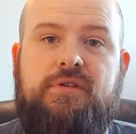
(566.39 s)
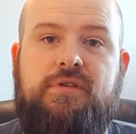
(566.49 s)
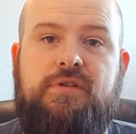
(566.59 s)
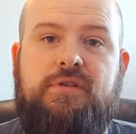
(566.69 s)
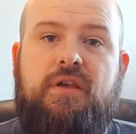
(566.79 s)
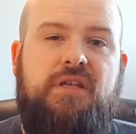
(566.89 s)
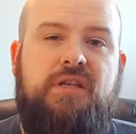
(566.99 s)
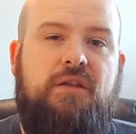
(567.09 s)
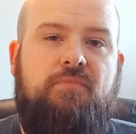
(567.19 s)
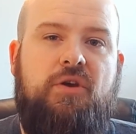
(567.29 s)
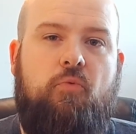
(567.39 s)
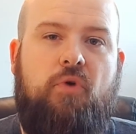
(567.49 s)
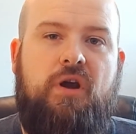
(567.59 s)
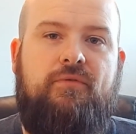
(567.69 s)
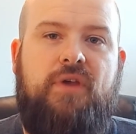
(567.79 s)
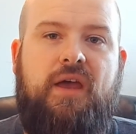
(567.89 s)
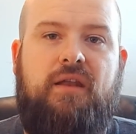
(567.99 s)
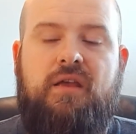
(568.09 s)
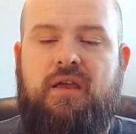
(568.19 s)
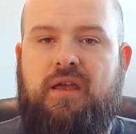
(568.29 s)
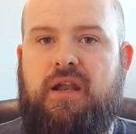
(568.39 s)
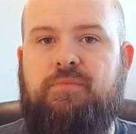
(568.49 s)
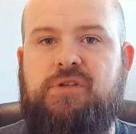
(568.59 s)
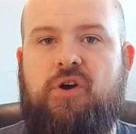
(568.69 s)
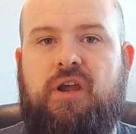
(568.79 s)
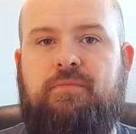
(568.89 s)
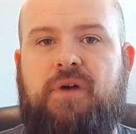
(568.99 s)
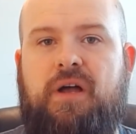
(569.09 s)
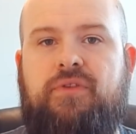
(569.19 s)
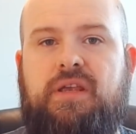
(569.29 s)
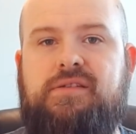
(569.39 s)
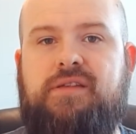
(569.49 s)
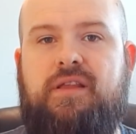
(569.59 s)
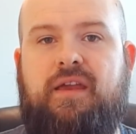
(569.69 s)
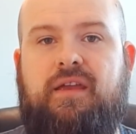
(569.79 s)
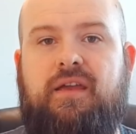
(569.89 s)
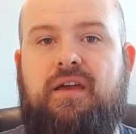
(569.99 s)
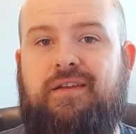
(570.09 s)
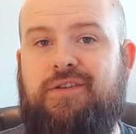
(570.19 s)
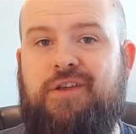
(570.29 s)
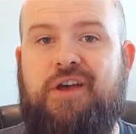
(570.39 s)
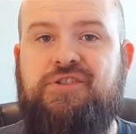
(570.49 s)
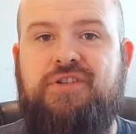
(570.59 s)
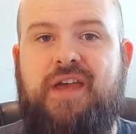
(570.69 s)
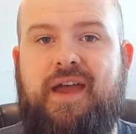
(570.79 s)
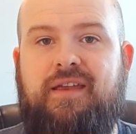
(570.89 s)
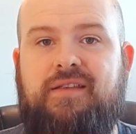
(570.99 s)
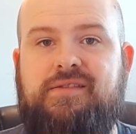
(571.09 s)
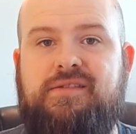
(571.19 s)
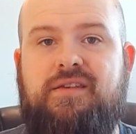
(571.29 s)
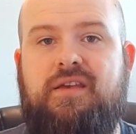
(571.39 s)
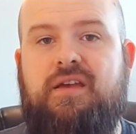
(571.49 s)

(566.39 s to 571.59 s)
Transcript: So you just need to be aware of that. And I'm talking about things like dust jackets,